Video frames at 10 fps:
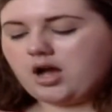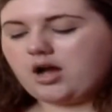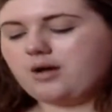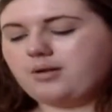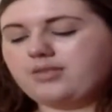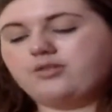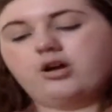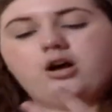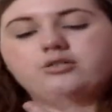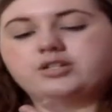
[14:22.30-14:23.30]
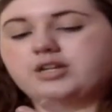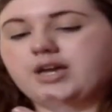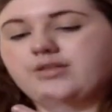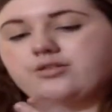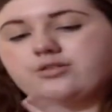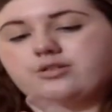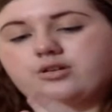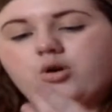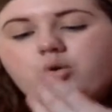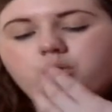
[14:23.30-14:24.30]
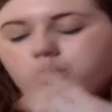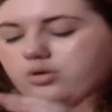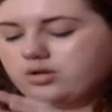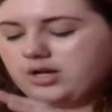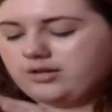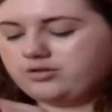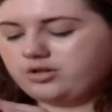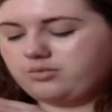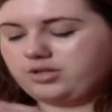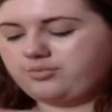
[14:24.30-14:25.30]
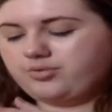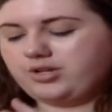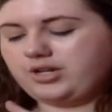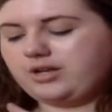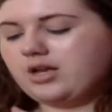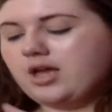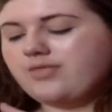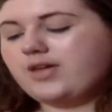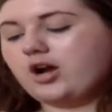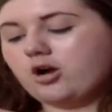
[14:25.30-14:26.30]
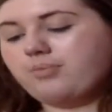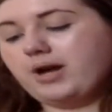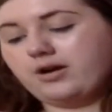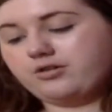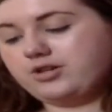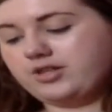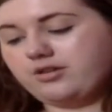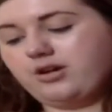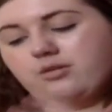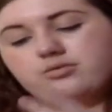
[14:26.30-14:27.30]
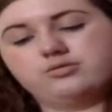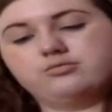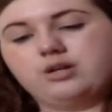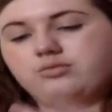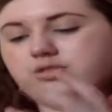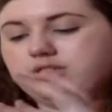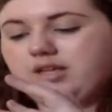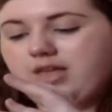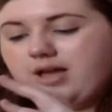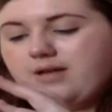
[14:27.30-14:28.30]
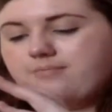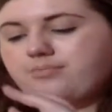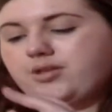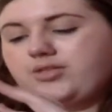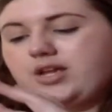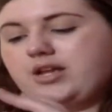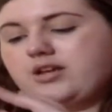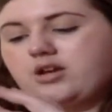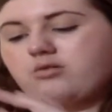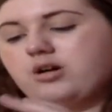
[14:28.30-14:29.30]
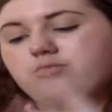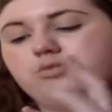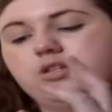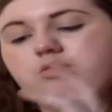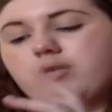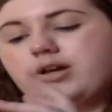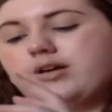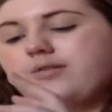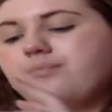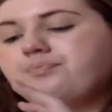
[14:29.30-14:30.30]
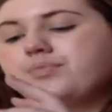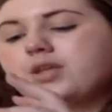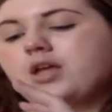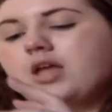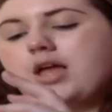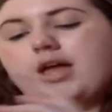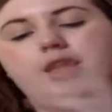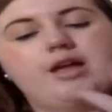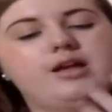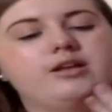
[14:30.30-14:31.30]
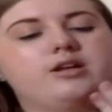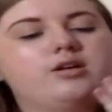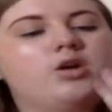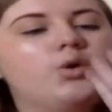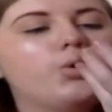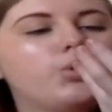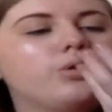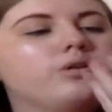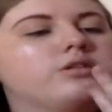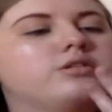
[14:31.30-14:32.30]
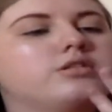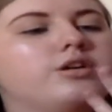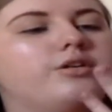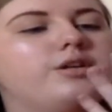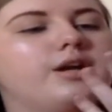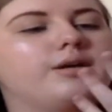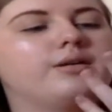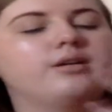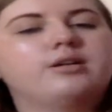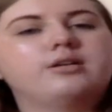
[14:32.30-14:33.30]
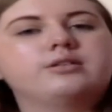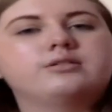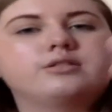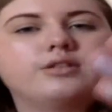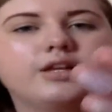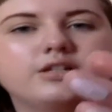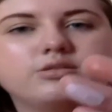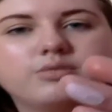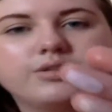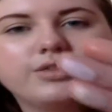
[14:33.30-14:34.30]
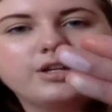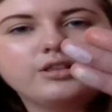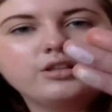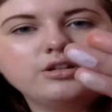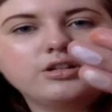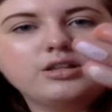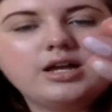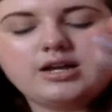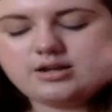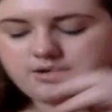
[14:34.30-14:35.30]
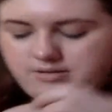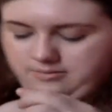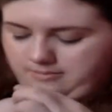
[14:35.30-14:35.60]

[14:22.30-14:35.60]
and then all together, the colors are really pretty. They are powdery though, I will say that, but they go on really well. And so yeah, that is what they look like.